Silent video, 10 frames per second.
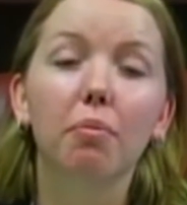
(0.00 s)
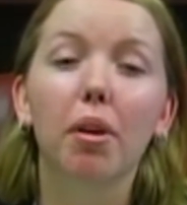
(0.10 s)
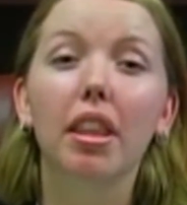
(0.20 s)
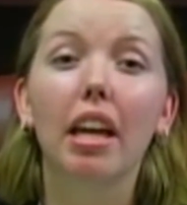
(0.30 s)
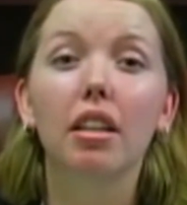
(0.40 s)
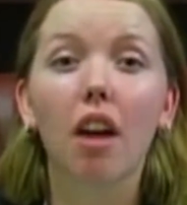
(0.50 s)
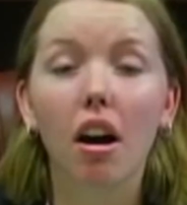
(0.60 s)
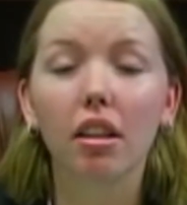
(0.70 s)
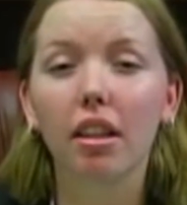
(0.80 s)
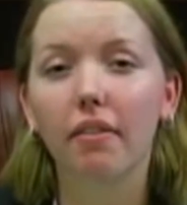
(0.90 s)
with a
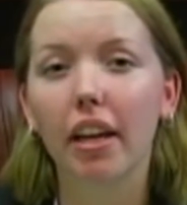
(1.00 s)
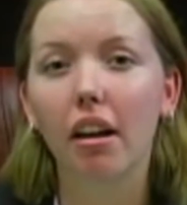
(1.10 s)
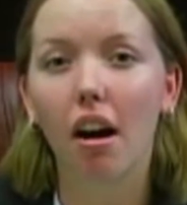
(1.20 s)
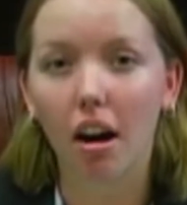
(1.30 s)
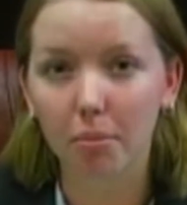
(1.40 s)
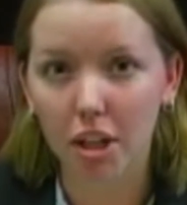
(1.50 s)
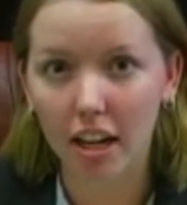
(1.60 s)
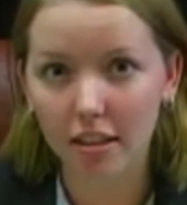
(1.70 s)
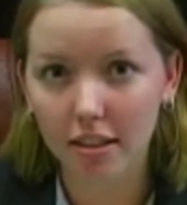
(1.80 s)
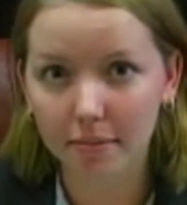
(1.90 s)
non-living
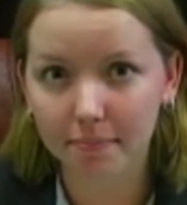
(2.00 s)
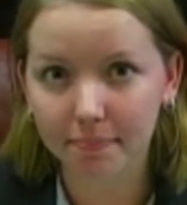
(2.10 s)
object.